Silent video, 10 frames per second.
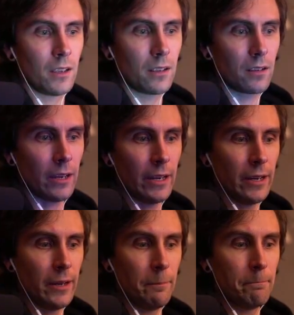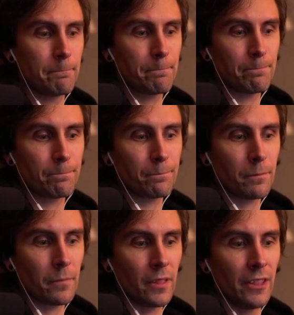
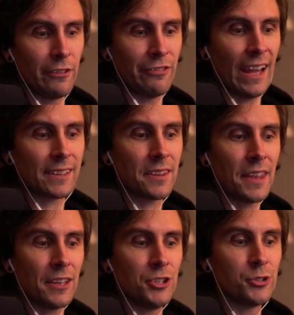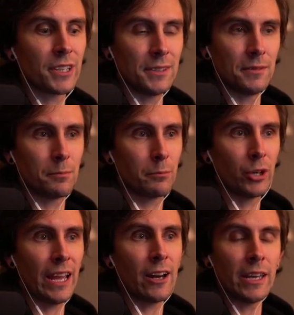the fact that you can put
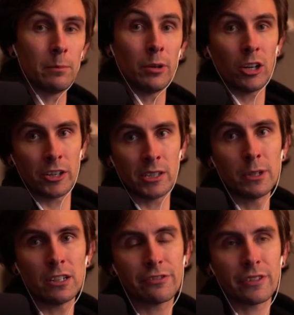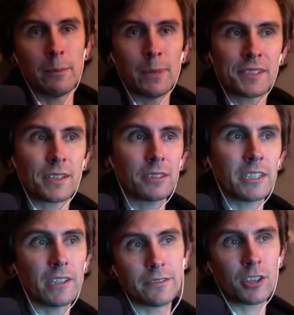out a party buff that basically
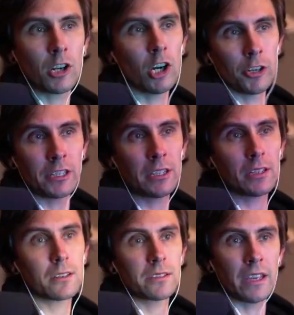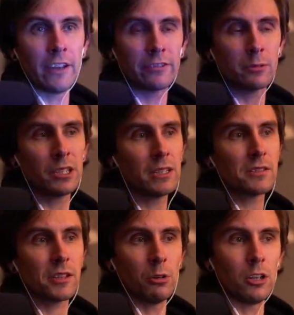gives Cardia to everybody,
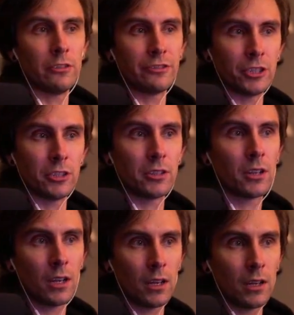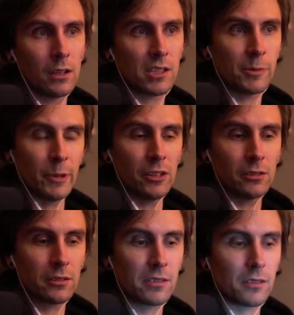so all of your
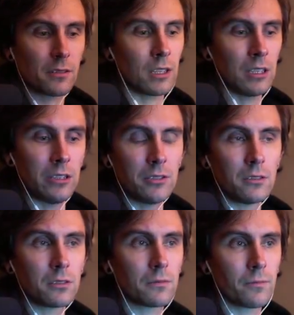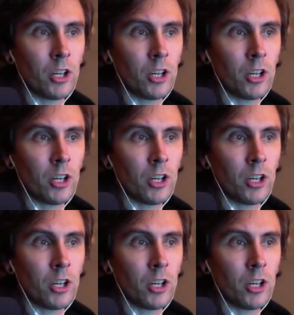spells heal, all of